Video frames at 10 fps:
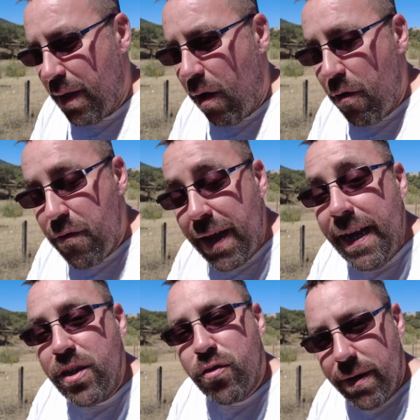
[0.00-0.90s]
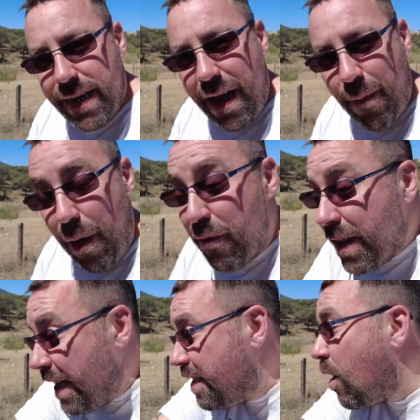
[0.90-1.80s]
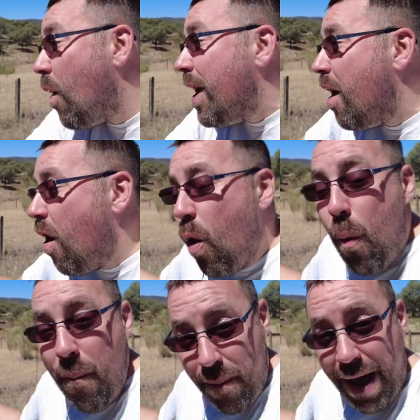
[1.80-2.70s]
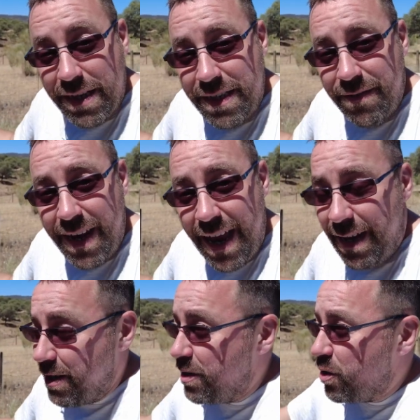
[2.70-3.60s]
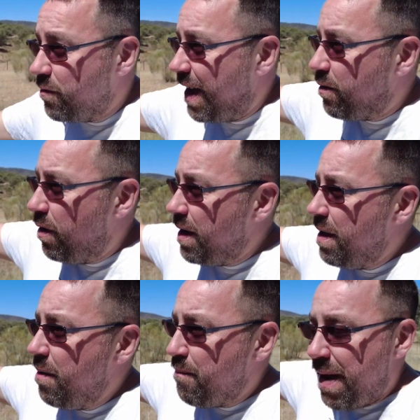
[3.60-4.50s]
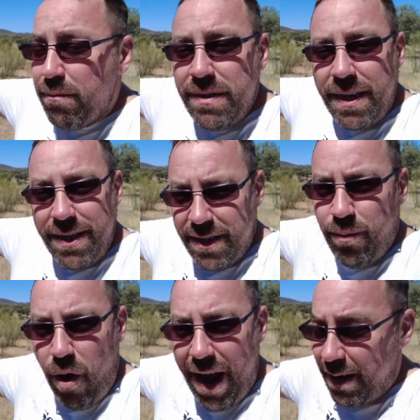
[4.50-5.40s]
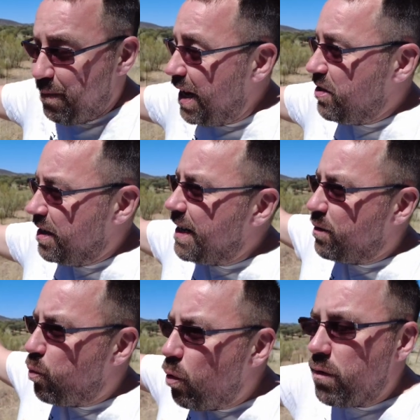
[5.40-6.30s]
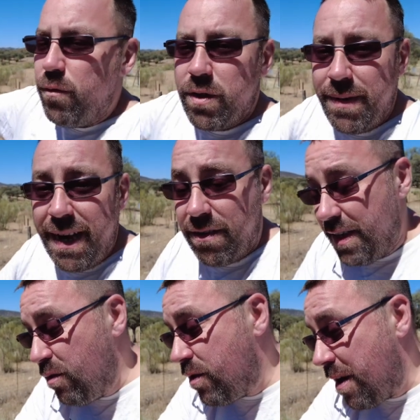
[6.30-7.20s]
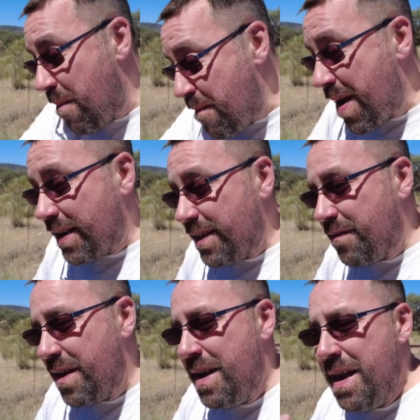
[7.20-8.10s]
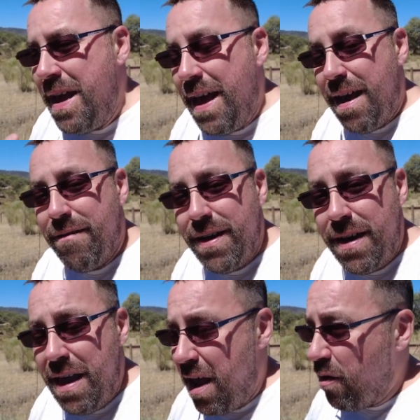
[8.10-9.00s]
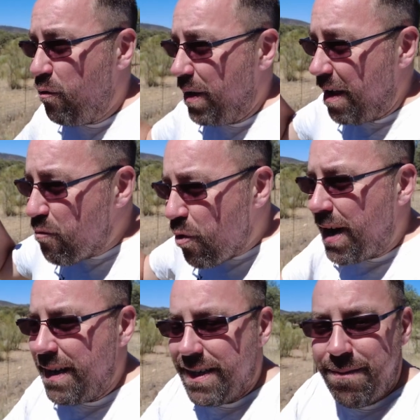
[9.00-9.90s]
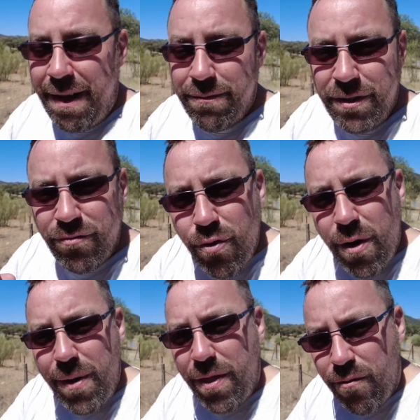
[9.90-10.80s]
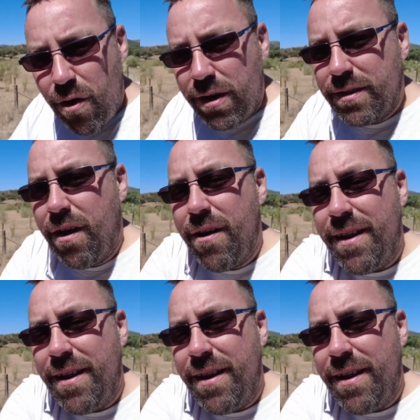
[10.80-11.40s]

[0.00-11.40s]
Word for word: I think it's dried up. I think the entire whole massive lake, because it should have had like mountain, this is what I had pictured at least, waterfalls coming down, because it looks like a massive area. And I thought, get right into the mountains, right where the rocks are.